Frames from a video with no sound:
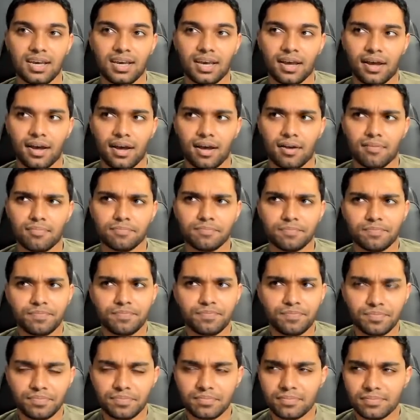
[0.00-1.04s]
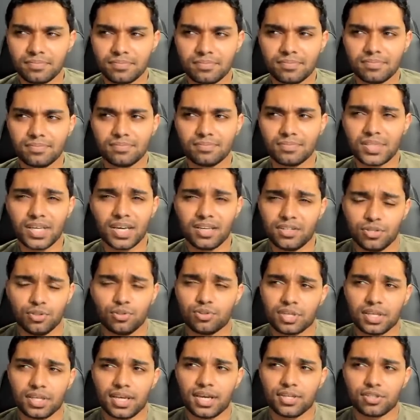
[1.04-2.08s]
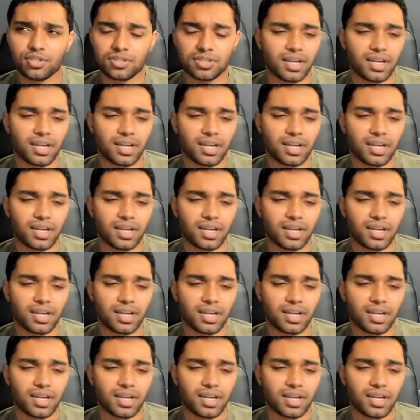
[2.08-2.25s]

yeah, usually I